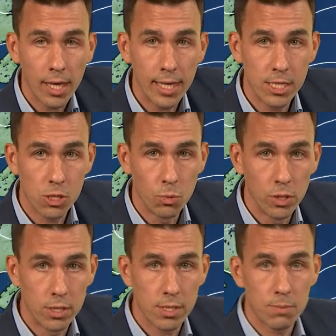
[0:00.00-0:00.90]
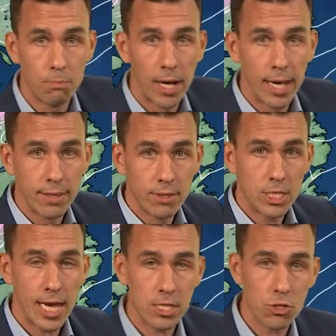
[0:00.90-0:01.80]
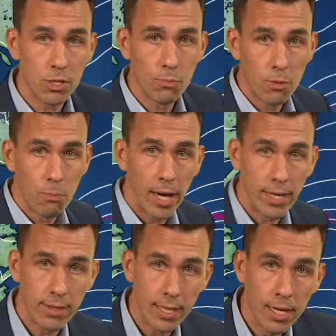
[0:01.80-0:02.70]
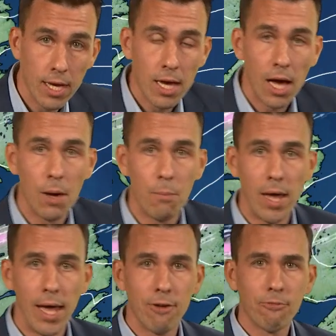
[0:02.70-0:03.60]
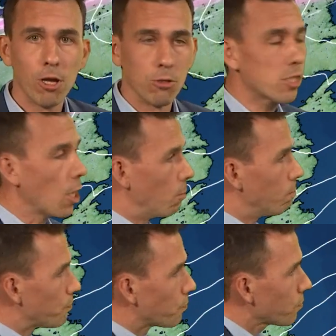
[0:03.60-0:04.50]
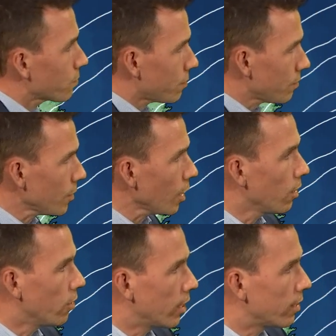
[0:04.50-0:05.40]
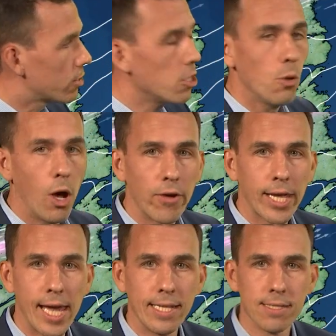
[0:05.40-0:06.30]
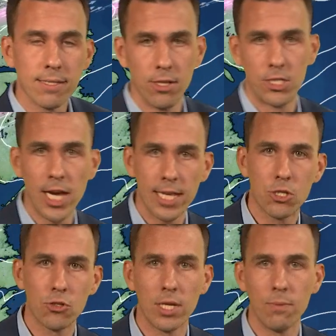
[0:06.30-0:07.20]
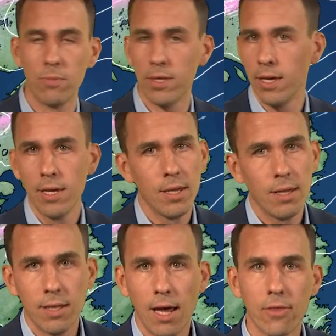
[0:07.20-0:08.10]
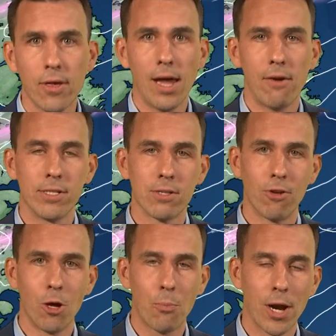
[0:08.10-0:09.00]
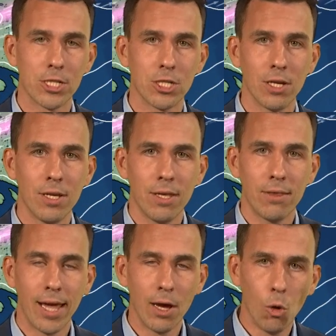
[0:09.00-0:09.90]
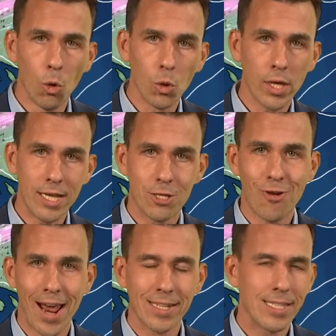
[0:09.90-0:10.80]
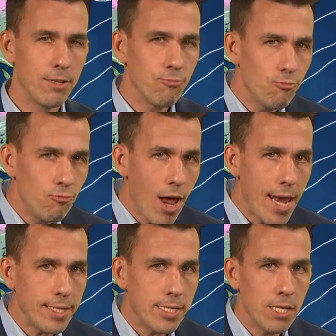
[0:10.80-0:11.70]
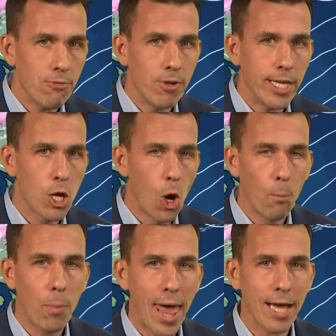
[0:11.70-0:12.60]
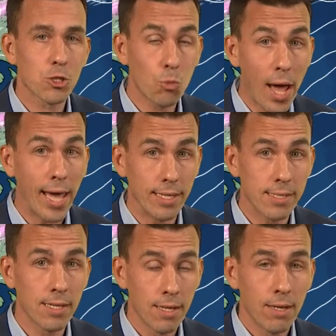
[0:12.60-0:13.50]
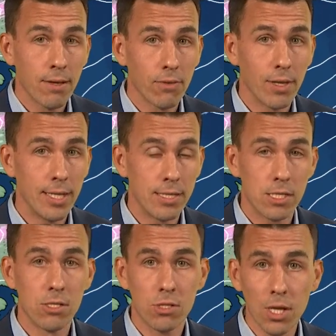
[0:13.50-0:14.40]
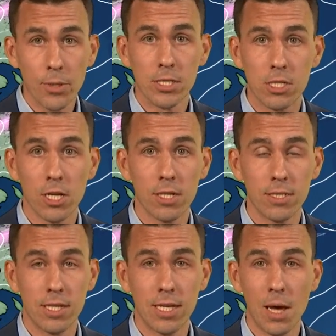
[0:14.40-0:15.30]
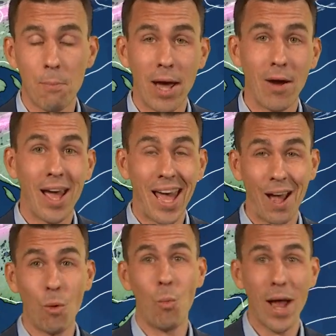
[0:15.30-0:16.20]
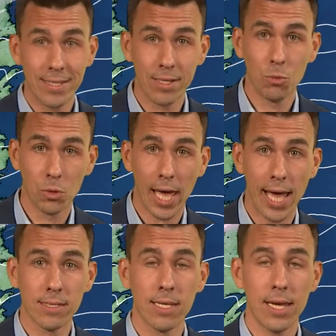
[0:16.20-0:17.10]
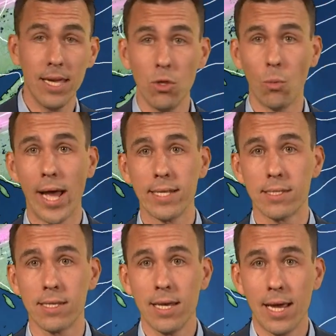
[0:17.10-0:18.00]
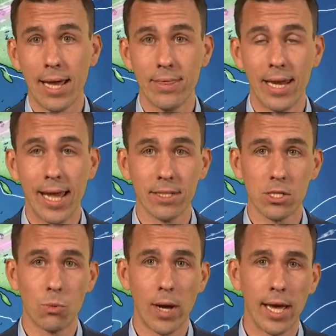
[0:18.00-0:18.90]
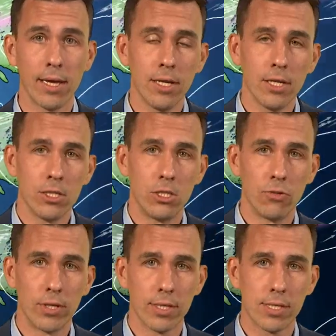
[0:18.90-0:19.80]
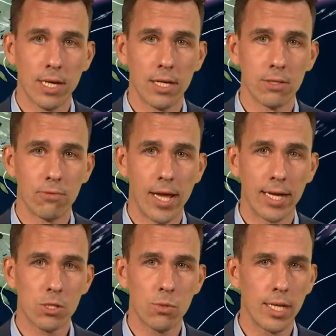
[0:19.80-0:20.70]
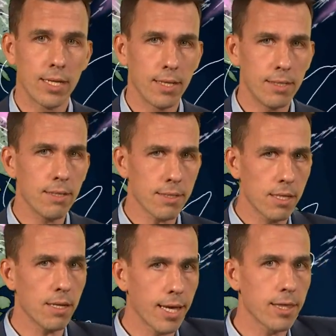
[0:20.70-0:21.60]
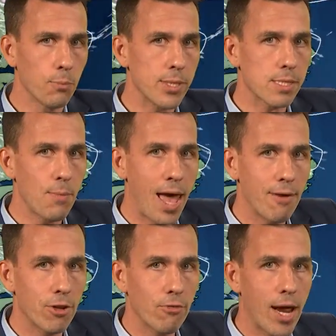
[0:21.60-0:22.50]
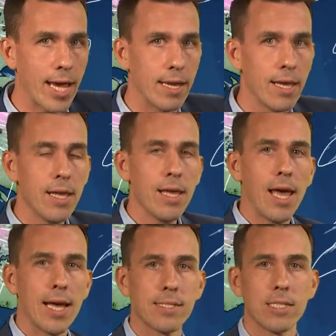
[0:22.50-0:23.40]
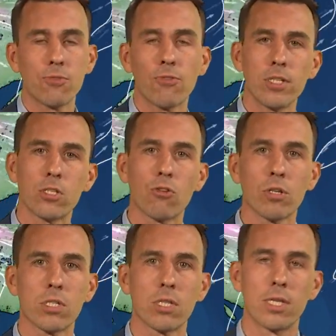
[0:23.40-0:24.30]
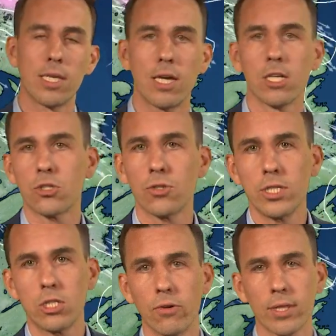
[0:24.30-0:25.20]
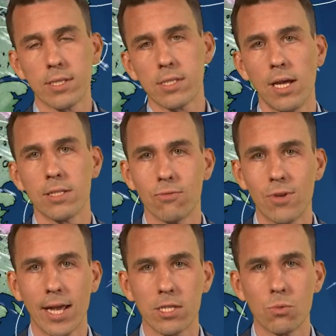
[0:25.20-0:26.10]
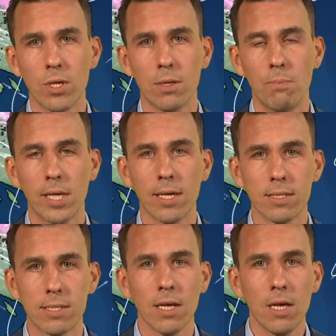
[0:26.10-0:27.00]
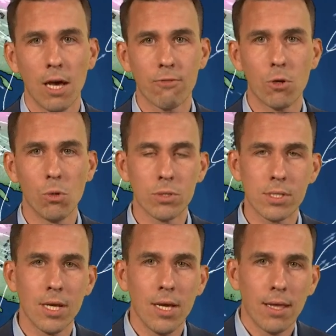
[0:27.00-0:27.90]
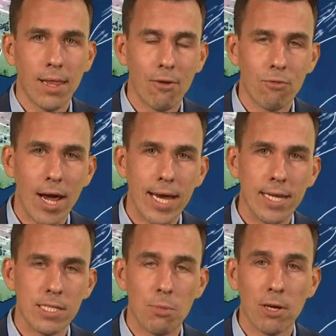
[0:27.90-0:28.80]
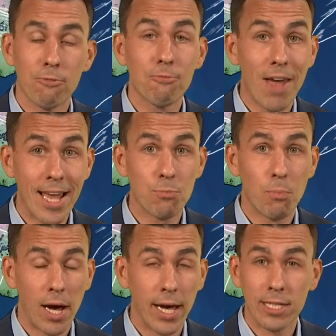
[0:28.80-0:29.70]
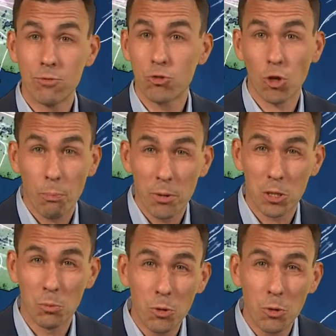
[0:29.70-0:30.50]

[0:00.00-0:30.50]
eastwards by the jet stream and by the upper air flow. So the two hurricanes, the jet stream, the other areas of low pressure, they all interact in relatively complex ways that leads to some uncertainty about how wet it will get in the west and then elsewhere during the start of next week. And it does look like there'll be some heavy rain as these fronts cross the country during the start of next week because, of course, that rain is being fed by tropical